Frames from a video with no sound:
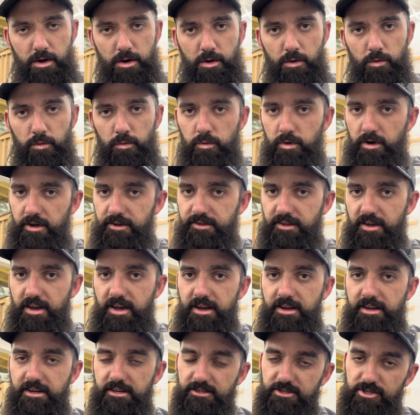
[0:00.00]
with
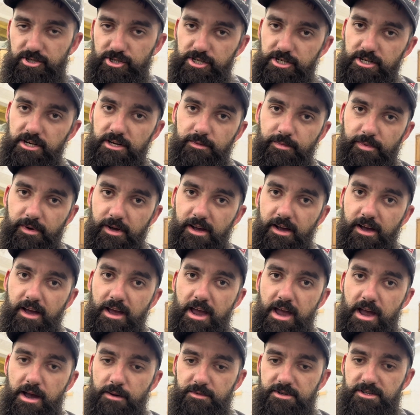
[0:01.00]
a cheap
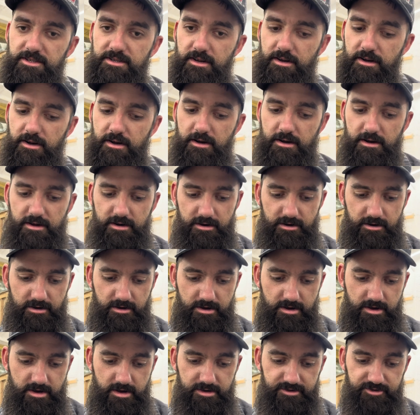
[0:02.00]
Amazon
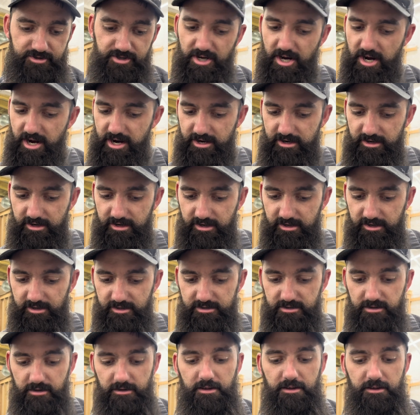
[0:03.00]

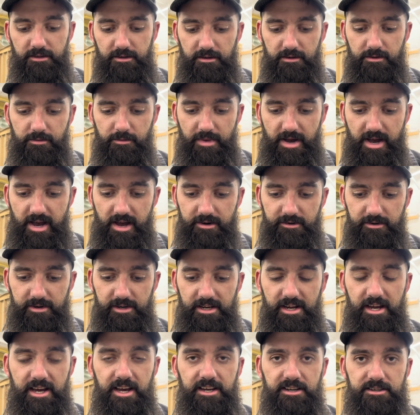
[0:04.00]
Chinese lithium
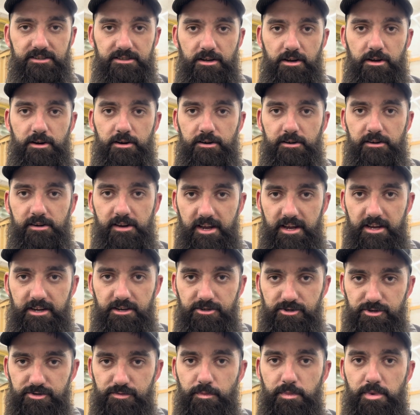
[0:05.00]
battery,
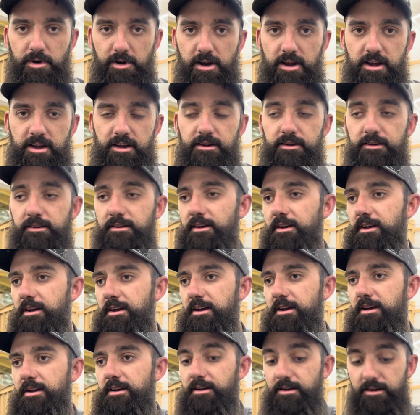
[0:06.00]
XRH brand.
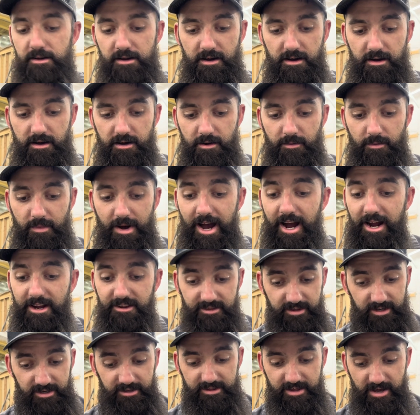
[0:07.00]
I
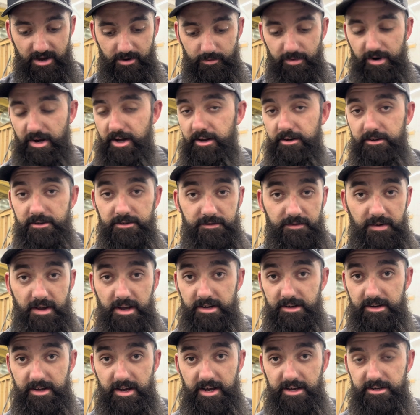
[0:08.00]
think that brand is
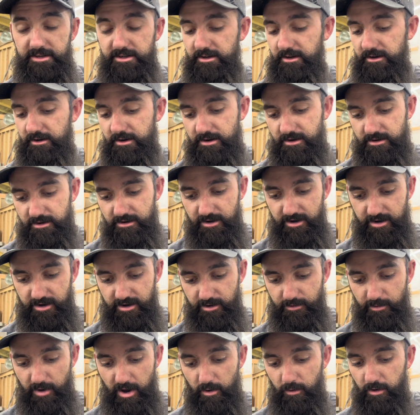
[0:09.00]
fantastic.
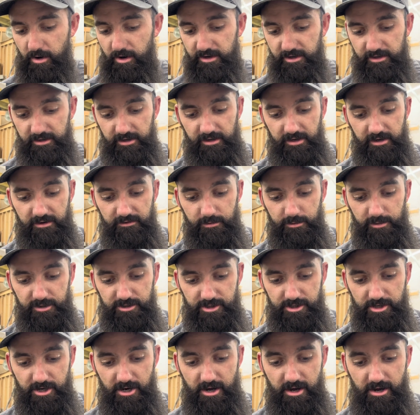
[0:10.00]
I wanted to give them a
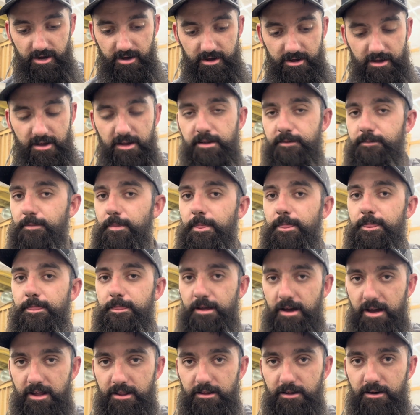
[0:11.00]
shot.
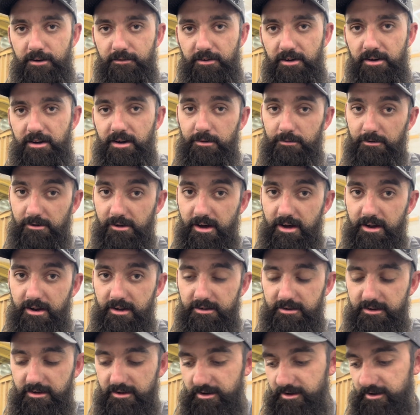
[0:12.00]
I love it. I'm glad I
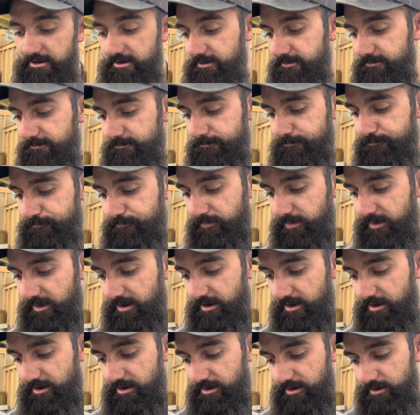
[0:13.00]
did.
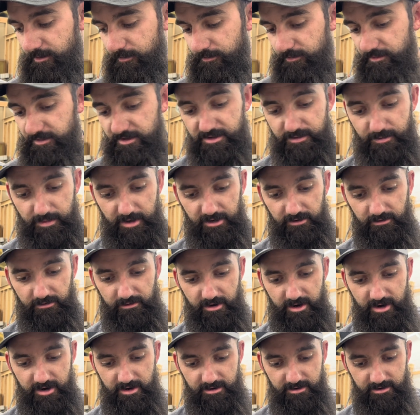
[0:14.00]
It's been
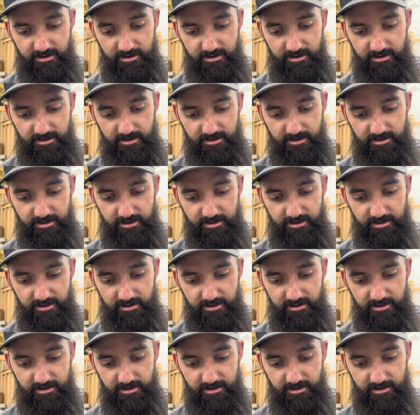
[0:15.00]
great.